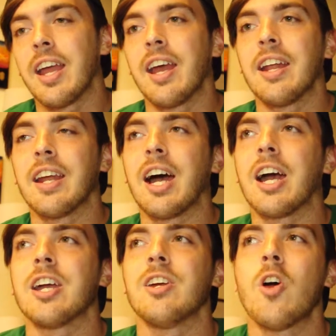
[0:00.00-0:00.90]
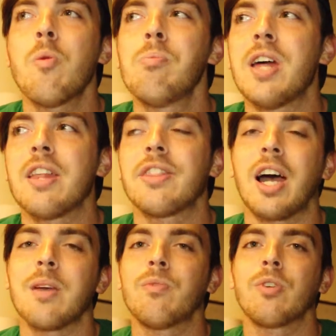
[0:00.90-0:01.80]
And I hope
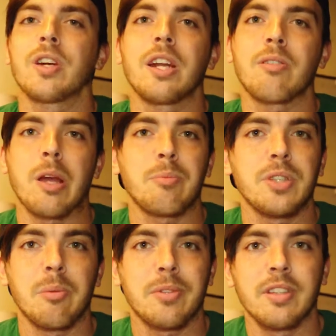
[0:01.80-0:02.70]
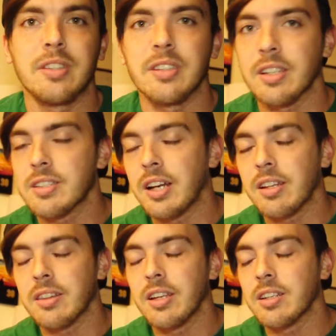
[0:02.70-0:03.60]
that the hype for it kind of ramps up, because it's an
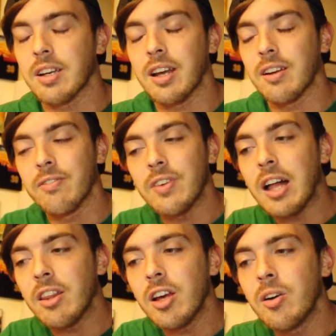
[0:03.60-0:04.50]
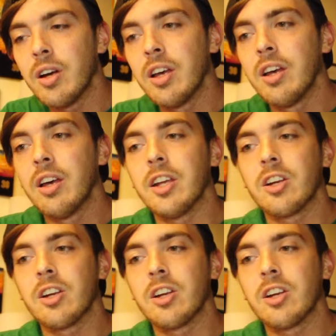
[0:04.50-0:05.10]
exciting thing to kind of follow.